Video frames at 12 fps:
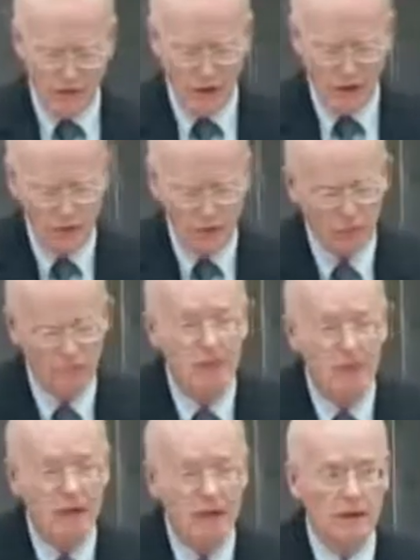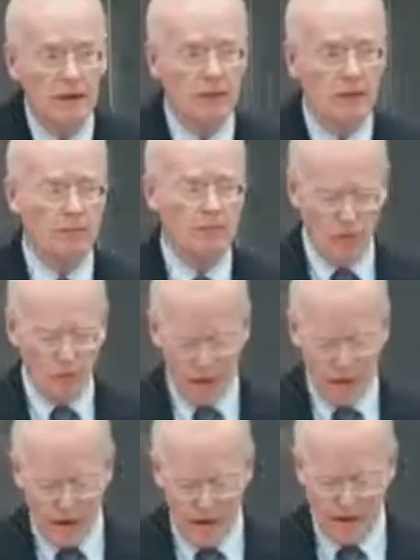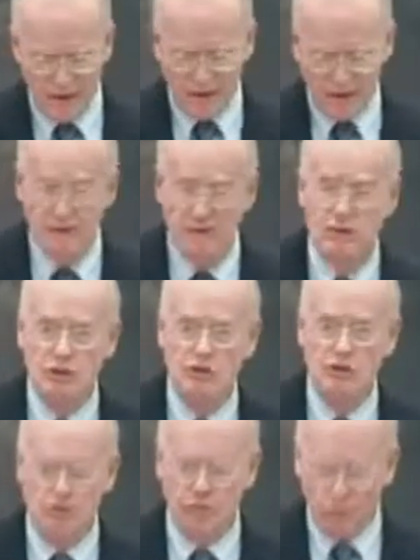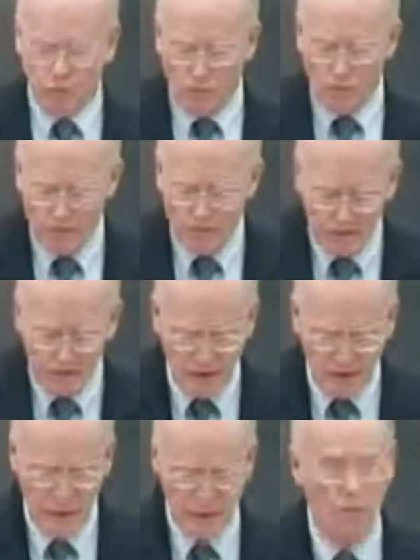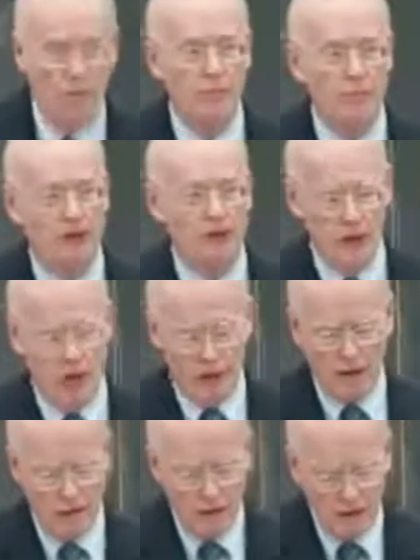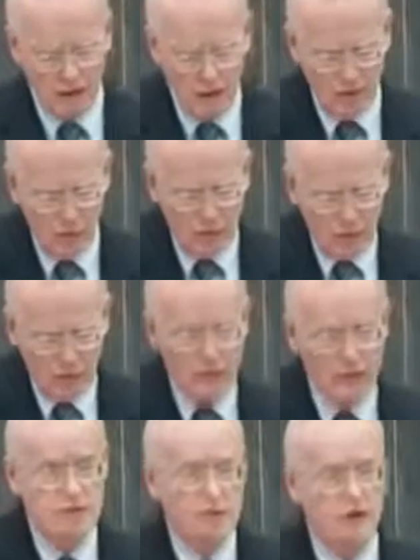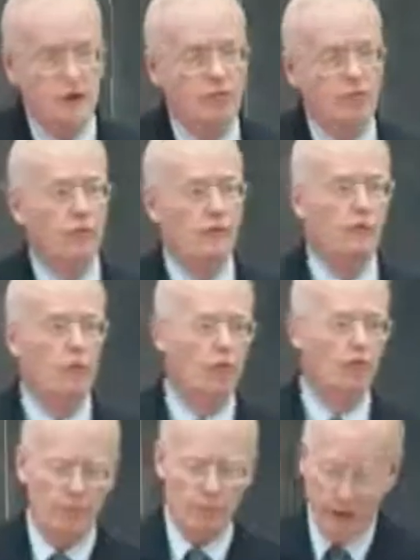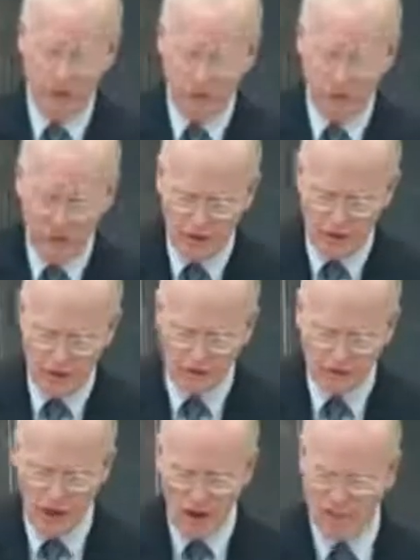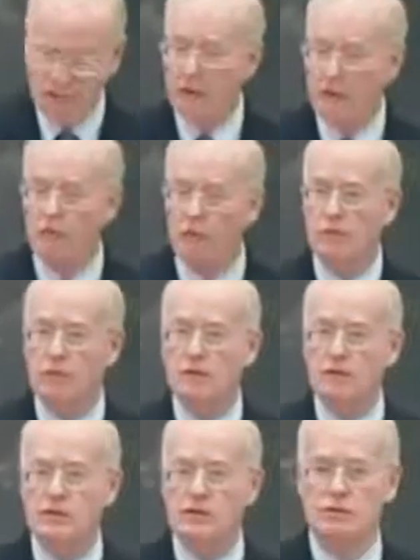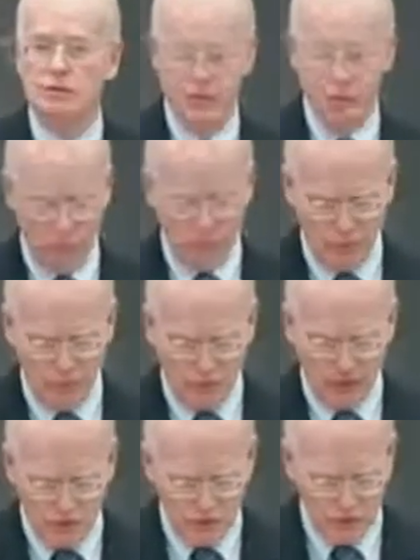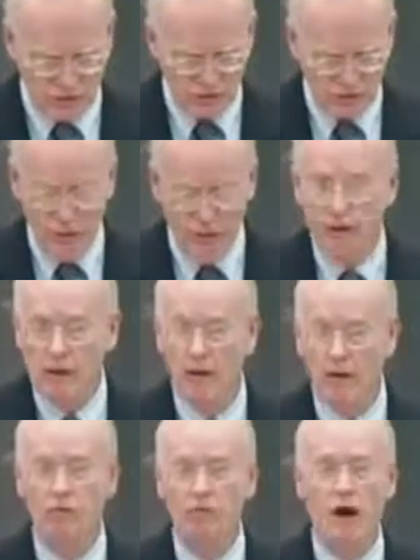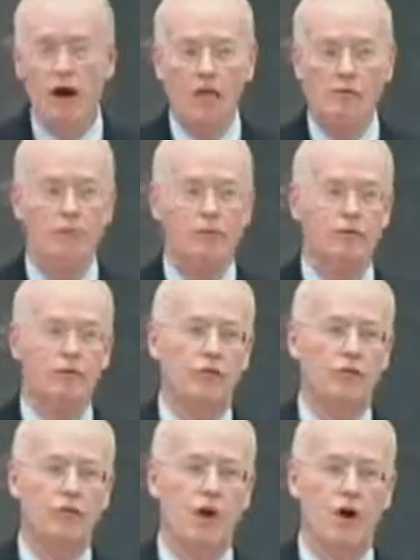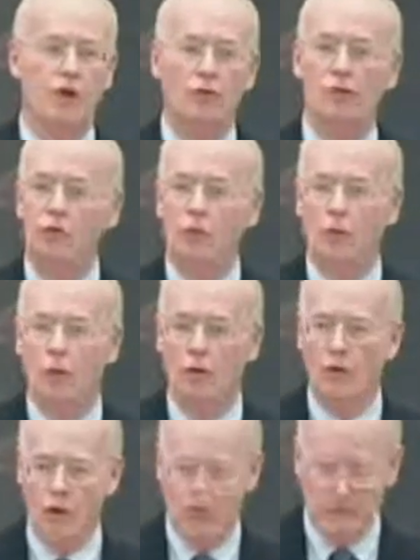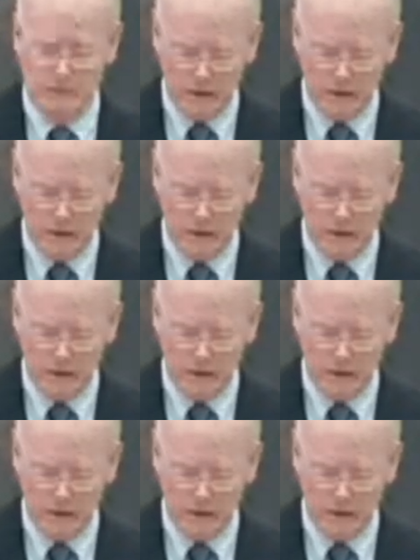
Congress immediately appropriated an additional $40 billion for the Pentagon. Since then, furthermore, the President has gotten every additional appropriation he has sought for the so-called war on